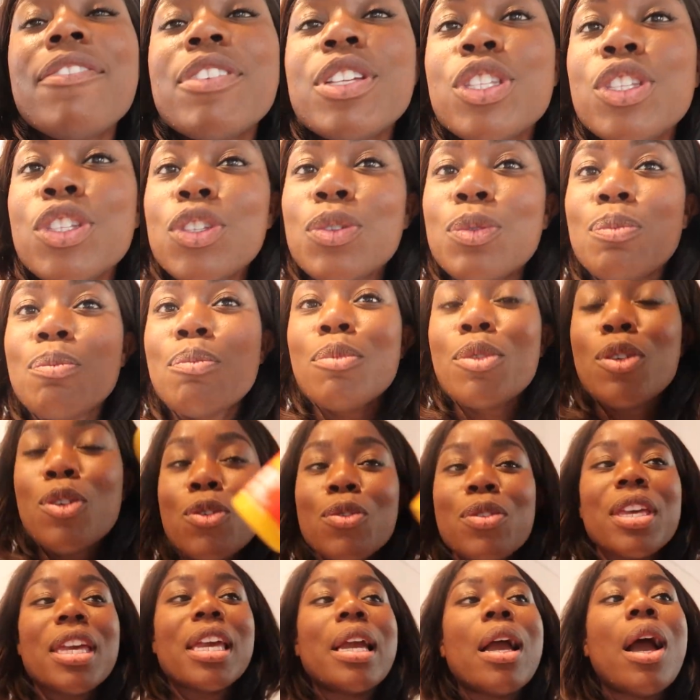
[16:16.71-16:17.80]
of a
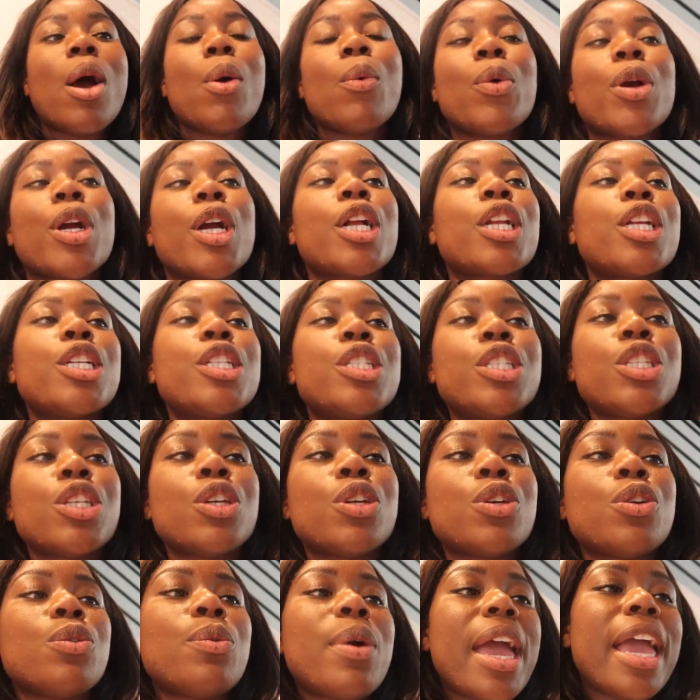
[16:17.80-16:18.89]
smoothie, we're gonna
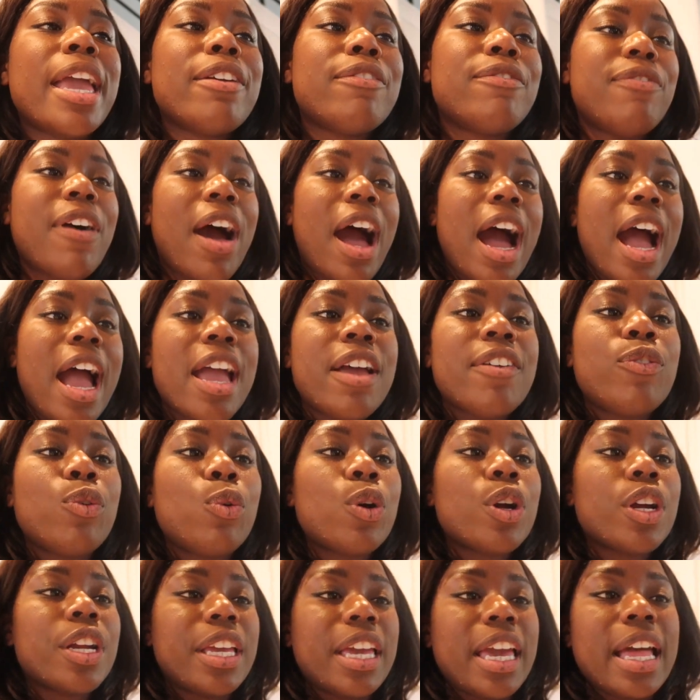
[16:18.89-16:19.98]
do a Vive
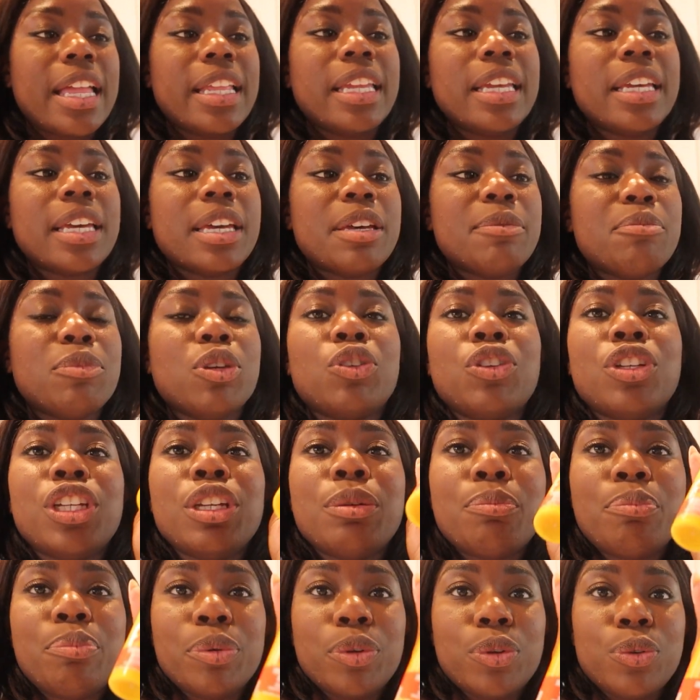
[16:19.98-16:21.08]
Organic Immunity
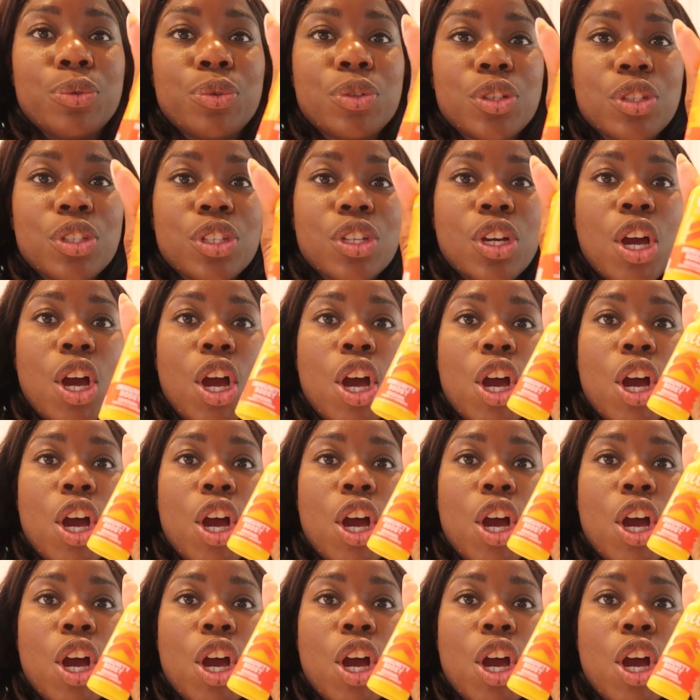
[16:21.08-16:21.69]
Boost